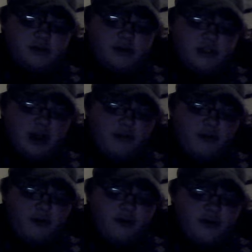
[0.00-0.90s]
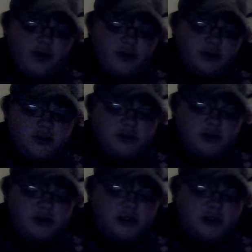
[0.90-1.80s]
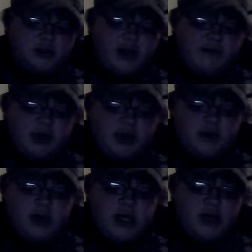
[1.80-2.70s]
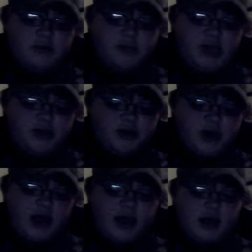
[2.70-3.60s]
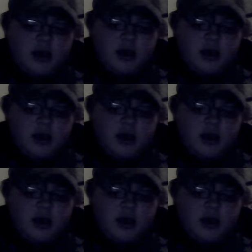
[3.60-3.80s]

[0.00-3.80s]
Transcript: when we stop over in Fargo too. And you can just drive down that main drag,